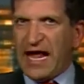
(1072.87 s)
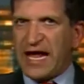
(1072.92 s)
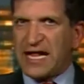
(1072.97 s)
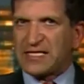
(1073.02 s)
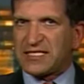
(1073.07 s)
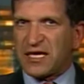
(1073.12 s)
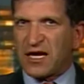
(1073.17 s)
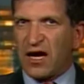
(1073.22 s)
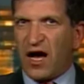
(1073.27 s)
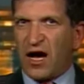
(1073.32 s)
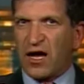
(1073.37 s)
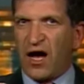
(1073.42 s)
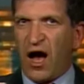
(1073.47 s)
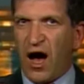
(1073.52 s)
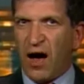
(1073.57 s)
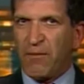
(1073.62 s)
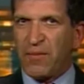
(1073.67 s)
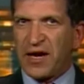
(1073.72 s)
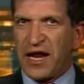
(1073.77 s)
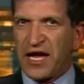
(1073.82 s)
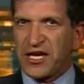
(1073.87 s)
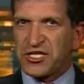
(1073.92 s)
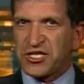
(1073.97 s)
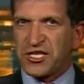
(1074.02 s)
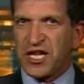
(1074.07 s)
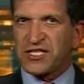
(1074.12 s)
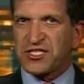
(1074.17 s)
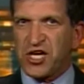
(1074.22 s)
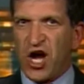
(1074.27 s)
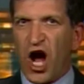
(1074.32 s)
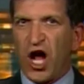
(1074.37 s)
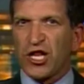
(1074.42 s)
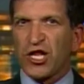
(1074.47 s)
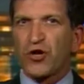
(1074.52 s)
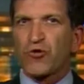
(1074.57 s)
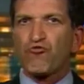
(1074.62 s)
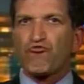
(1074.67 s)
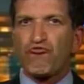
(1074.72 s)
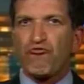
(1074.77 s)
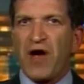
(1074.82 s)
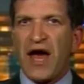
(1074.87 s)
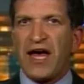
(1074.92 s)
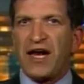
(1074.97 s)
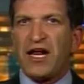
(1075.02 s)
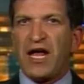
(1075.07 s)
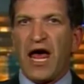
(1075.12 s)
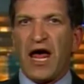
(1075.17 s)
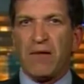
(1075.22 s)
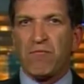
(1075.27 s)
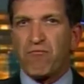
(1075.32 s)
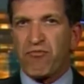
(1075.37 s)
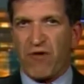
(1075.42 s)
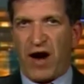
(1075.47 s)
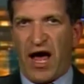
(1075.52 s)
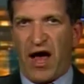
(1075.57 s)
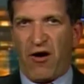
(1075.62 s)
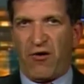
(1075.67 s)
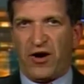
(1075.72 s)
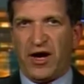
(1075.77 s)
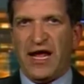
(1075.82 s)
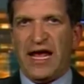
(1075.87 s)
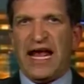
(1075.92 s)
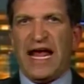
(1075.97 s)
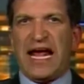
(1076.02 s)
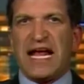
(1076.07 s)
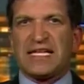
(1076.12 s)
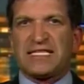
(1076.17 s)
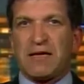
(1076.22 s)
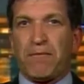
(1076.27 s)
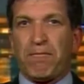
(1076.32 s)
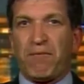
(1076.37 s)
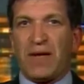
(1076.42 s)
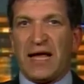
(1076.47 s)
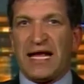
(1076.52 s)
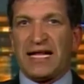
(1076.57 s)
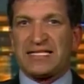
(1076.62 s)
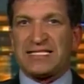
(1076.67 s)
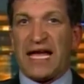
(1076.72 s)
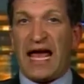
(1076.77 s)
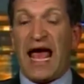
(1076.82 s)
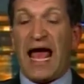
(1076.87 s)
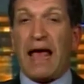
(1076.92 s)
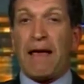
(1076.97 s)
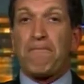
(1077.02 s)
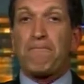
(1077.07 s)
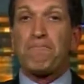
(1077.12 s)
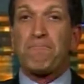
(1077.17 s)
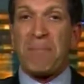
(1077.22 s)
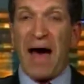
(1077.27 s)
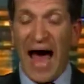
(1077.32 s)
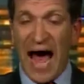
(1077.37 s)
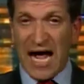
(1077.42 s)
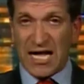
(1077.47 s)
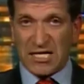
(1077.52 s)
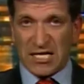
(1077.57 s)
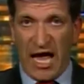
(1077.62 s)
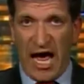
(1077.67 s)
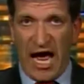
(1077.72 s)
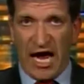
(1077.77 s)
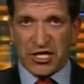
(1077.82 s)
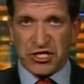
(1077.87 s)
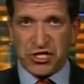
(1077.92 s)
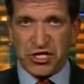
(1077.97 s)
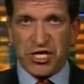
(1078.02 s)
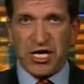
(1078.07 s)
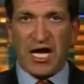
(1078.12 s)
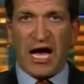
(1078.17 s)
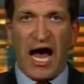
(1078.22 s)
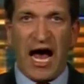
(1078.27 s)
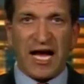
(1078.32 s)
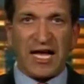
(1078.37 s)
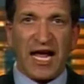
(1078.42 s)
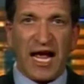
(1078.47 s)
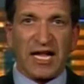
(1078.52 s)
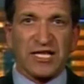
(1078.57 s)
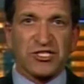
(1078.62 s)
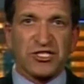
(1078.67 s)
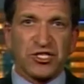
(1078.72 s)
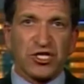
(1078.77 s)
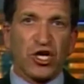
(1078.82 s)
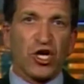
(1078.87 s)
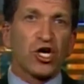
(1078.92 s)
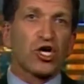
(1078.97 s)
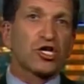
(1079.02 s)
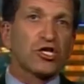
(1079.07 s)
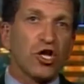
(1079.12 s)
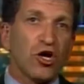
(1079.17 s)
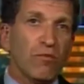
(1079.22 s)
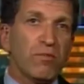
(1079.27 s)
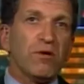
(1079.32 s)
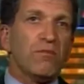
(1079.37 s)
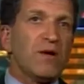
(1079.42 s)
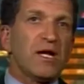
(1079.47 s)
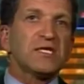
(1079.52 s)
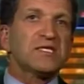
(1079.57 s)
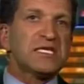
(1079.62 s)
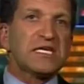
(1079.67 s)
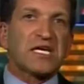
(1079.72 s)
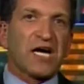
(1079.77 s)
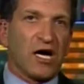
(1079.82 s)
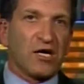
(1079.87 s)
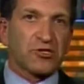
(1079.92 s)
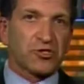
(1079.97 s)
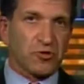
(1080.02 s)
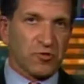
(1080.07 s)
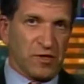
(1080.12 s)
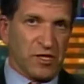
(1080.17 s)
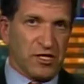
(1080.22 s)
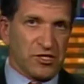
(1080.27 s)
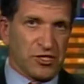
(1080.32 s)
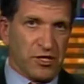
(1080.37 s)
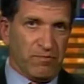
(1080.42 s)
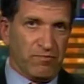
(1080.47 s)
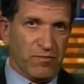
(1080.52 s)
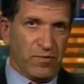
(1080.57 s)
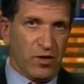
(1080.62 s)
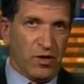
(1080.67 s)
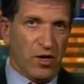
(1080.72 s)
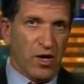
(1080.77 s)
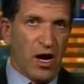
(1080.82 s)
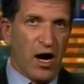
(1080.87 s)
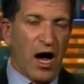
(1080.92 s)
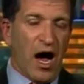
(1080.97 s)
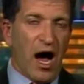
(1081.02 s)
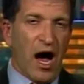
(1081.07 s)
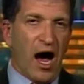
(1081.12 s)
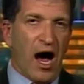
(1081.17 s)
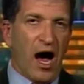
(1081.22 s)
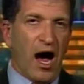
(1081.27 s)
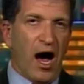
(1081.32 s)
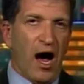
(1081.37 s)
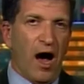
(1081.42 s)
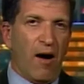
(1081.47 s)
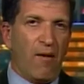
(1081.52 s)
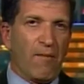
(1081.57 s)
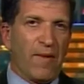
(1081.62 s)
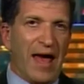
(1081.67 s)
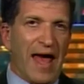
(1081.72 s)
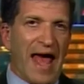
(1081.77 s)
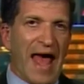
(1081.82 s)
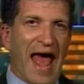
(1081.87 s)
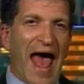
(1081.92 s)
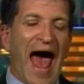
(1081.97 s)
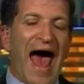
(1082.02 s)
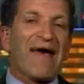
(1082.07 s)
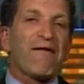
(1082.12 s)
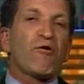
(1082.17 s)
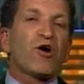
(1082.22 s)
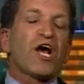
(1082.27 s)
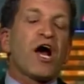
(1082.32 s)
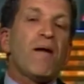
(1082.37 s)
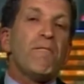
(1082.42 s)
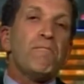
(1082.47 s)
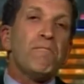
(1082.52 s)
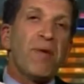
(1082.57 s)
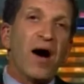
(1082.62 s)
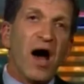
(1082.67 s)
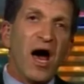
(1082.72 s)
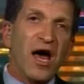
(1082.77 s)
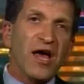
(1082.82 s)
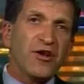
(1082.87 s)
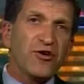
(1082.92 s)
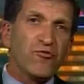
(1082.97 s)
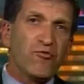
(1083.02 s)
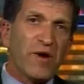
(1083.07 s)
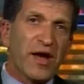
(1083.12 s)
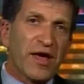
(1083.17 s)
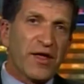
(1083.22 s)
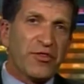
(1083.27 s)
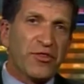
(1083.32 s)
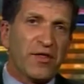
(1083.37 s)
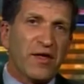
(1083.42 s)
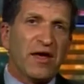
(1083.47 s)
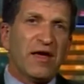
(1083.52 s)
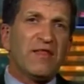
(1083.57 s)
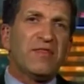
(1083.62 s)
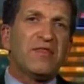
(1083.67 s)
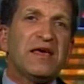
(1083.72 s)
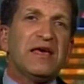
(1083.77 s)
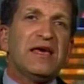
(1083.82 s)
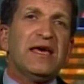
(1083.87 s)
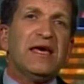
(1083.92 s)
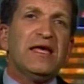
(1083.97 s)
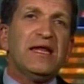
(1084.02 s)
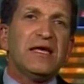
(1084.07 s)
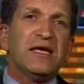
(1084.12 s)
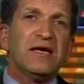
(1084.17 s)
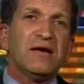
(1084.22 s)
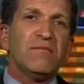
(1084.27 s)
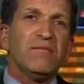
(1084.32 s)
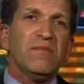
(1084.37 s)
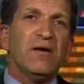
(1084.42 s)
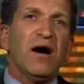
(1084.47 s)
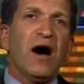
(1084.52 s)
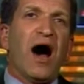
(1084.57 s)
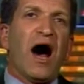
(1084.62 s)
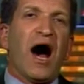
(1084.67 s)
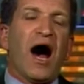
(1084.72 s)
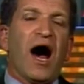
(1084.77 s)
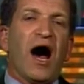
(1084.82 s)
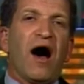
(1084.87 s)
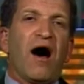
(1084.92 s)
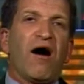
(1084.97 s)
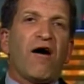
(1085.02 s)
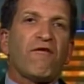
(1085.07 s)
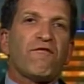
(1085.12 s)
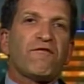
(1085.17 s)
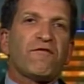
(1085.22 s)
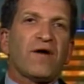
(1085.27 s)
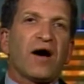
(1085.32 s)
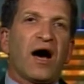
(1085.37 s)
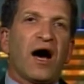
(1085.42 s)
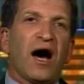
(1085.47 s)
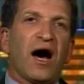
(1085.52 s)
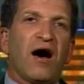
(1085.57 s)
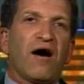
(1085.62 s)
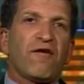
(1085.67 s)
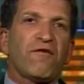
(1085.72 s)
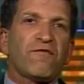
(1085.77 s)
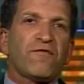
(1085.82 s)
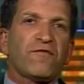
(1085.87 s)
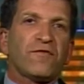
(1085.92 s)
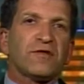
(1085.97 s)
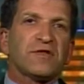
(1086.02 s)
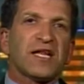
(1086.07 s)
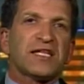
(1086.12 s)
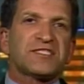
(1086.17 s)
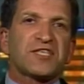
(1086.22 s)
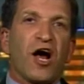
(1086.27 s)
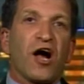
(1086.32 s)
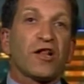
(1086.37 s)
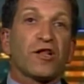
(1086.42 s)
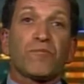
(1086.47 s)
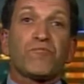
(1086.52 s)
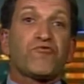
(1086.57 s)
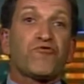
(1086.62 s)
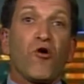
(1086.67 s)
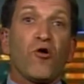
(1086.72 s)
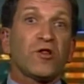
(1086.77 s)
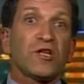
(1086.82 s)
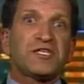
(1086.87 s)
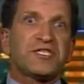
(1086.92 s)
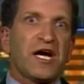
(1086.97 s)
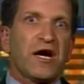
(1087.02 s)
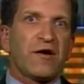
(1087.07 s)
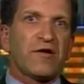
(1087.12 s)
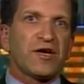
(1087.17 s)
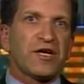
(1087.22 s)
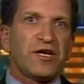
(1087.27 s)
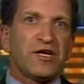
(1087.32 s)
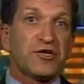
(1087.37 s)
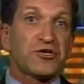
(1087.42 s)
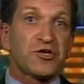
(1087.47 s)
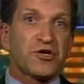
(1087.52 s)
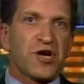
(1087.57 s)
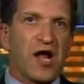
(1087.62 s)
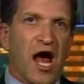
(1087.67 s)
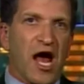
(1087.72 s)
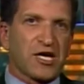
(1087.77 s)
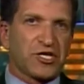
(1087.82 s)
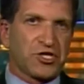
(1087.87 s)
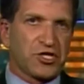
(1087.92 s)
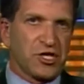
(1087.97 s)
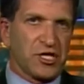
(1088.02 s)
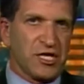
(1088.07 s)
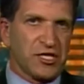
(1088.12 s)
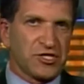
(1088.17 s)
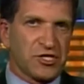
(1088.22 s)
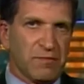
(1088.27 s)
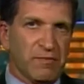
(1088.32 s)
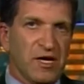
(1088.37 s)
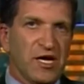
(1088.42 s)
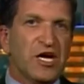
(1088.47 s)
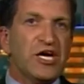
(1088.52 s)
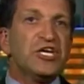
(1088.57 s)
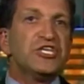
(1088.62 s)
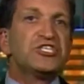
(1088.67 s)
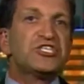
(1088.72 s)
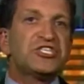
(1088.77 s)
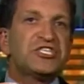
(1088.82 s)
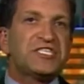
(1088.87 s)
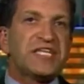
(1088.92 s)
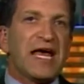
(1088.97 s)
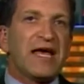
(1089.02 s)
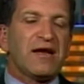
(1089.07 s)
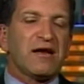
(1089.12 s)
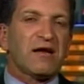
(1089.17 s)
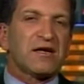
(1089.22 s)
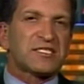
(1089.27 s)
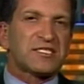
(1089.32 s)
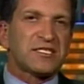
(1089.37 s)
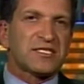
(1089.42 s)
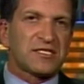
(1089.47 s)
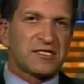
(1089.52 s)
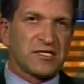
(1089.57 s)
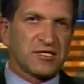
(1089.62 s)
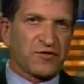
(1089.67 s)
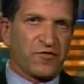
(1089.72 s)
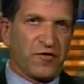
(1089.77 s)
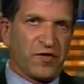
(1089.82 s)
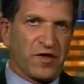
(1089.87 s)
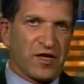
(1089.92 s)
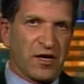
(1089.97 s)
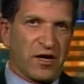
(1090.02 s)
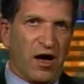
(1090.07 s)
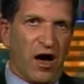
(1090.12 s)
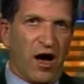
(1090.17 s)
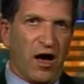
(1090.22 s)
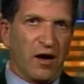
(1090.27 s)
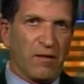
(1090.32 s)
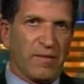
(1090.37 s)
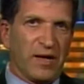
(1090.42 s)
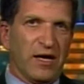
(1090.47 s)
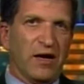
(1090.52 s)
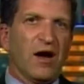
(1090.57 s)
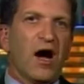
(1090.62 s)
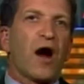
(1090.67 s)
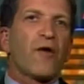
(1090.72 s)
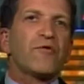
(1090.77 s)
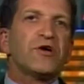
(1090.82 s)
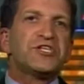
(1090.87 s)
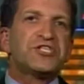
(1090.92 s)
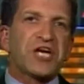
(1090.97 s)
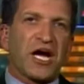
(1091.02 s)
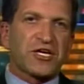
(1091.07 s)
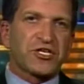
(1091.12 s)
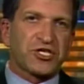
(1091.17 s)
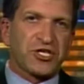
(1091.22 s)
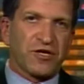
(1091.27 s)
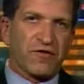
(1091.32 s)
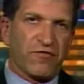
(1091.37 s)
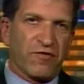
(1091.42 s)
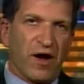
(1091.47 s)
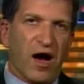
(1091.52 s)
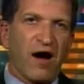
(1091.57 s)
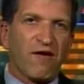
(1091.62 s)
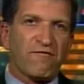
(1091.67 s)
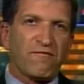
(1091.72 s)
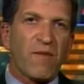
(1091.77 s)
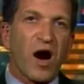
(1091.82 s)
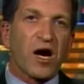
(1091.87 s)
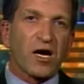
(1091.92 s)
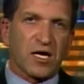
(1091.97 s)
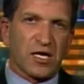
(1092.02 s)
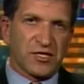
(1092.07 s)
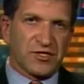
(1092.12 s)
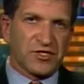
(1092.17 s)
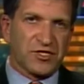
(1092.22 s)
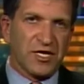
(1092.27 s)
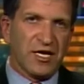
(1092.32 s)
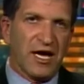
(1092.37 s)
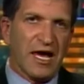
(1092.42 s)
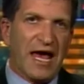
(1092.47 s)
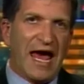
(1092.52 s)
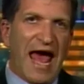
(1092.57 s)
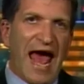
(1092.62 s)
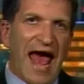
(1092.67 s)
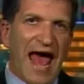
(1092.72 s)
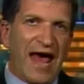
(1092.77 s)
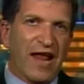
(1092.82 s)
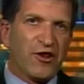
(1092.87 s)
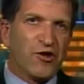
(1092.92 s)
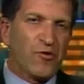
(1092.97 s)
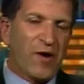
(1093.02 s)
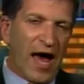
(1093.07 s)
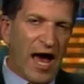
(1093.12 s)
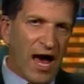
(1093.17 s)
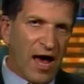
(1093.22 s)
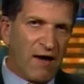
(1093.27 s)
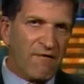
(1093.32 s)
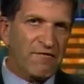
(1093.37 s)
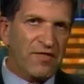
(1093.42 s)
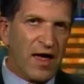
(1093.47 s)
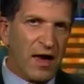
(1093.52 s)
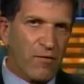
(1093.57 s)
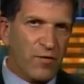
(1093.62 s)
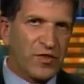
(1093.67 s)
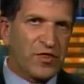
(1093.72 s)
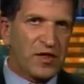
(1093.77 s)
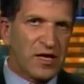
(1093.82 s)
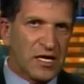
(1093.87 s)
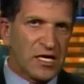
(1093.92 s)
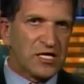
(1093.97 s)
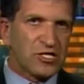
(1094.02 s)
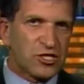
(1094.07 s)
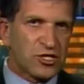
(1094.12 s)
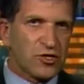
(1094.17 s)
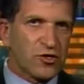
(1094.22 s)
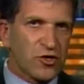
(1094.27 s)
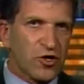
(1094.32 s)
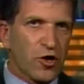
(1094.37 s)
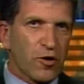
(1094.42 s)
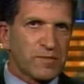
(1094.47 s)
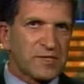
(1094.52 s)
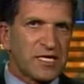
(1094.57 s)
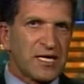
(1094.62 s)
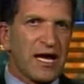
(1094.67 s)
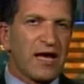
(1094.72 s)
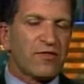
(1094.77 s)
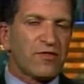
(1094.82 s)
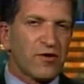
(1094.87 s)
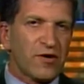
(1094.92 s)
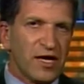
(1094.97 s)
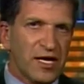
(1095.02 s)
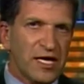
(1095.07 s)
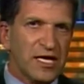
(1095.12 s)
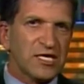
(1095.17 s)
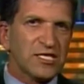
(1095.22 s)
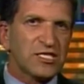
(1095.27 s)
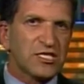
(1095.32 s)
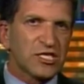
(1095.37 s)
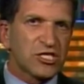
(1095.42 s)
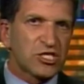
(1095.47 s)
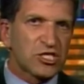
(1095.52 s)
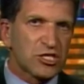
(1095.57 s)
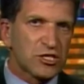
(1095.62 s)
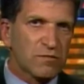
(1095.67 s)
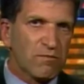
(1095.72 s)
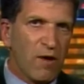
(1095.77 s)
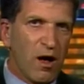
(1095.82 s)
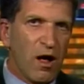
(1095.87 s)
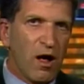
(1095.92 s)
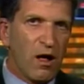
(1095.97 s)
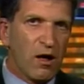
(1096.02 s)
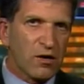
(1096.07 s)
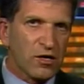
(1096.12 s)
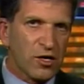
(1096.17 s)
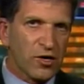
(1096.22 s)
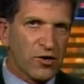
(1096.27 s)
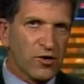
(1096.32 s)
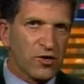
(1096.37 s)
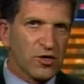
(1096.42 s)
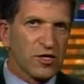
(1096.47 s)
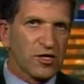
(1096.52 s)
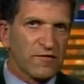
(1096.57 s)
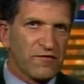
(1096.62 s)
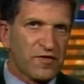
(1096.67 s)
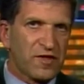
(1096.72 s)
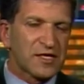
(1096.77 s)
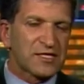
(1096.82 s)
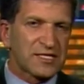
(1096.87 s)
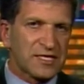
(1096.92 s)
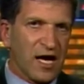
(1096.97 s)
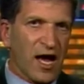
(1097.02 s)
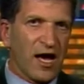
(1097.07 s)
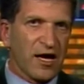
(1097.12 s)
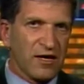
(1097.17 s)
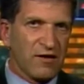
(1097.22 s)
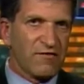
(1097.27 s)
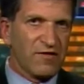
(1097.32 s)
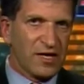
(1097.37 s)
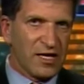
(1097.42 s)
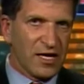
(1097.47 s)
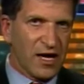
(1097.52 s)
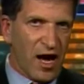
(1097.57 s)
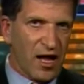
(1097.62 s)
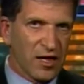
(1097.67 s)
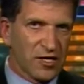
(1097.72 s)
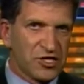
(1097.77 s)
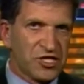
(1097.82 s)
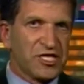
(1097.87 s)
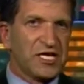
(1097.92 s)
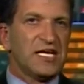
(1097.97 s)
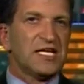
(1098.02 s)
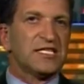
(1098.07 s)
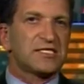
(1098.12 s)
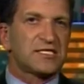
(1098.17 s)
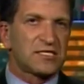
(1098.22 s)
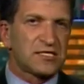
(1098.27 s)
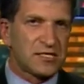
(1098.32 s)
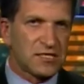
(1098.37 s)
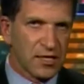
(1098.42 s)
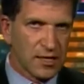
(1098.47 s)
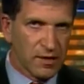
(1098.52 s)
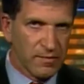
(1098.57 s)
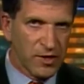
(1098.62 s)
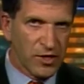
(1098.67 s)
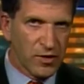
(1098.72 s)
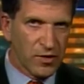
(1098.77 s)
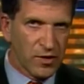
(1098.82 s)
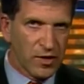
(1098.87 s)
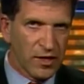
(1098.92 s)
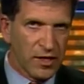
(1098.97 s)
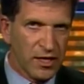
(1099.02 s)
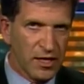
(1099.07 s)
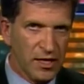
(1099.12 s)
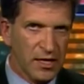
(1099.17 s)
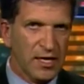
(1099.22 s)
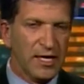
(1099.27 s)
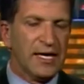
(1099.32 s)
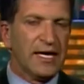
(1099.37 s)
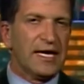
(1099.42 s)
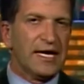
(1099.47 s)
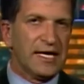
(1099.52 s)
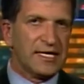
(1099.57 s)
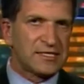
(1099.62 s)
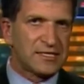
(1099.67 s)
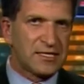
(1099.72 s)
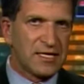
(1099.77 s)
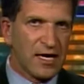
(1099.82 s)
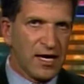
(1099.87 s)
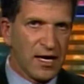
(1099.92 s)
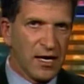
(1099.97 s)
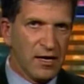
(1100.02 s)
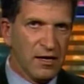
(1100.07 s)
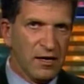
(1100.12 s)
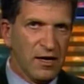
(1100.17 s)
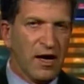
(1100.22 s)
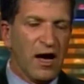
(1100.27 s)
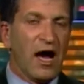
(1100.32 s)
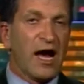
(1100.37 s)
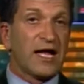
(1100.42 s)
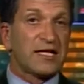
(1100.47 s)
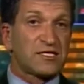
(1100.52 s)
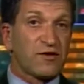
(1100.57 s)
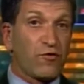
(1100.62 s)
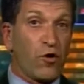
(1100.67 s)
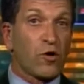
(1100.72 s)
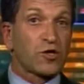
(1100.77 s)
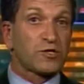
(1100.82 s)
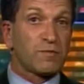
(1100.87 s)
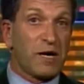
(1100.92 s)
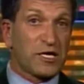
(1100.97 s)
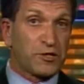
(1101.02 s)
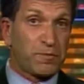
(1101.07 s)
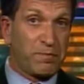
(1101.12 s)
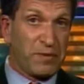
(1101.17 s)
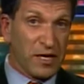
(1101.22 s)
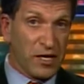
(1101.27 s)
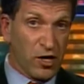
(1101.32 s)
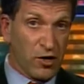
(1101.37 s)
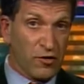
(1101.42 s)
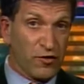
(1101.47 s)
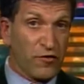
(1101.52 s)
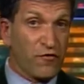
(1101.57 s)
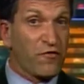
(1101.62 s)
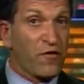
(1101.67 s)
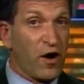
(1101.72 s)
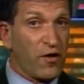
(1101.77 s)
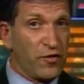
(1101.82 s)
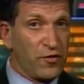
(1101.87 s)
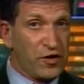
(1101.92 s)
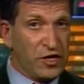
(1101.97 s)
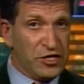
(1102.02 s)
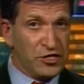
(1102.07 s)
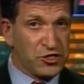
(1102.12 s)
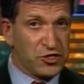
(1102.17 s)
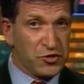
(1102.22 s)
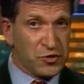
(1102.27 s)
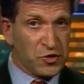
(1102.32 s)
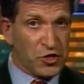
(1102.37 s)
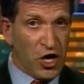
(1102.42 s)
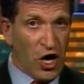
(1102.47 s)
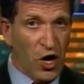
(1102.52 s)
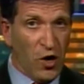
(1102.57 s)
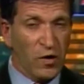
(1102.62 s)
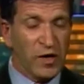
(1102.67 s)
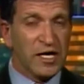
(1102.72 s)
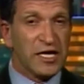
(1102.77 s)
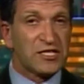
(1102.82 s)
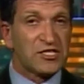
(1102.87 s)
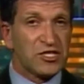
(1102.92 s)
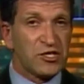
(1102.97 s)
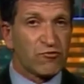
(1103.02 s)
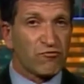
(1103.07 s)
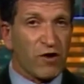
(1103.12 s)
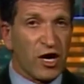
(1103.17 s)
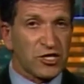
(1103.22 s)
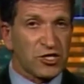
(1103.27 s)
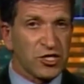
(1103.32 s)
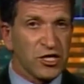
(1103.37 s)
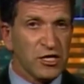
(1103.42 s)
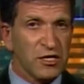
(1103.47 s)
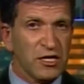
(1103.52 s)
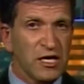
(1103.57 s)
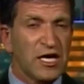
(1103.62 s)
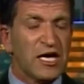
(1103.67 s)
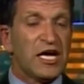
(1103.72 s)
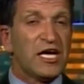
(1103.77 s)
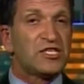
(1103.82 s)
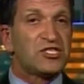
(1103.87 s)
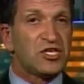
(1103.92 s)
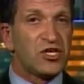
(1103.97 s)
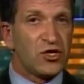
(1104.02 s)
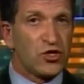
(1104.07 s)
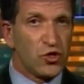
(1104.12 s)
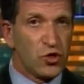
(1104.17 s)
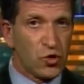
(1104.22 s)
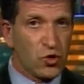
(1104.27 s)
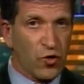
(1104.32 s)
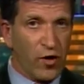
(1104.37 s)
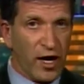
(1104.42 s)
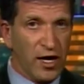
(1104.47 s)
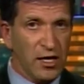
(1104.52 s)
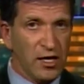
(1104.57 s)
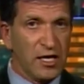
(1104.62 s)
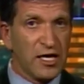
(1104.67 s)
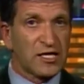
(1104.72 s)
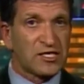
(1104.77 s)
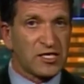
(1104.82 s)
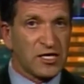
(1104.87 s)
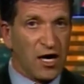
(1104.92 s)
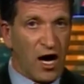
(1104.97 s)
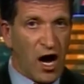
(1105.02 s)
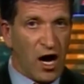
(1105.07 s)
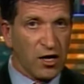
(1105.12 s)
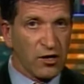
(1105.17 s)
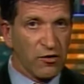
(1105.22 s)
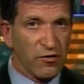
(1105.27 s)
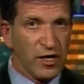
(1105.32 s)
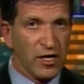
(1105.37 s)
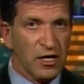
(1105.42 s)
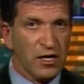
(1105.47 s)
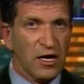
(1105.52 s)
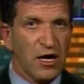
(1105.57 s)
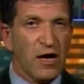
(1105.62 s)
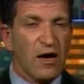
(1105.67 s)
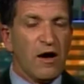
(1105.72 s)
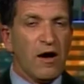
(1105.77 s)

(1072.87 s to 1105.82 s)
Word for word: It's a, a combination, let's call it red and brown. It's a, it's a backlash against global multiculturalism um, at, combined with the idiom of, of, let's call it proletarian internationalism, hmm. state assistance for the economy, a rejection of, of markets. And you have that within Eastern Europe today. There is the small kernel of this kind of ideology. It's still a minority. It's there. It's, of course, much bigger the farther east you go. It's in Russia. It's in Ukraine. It's in Hungary.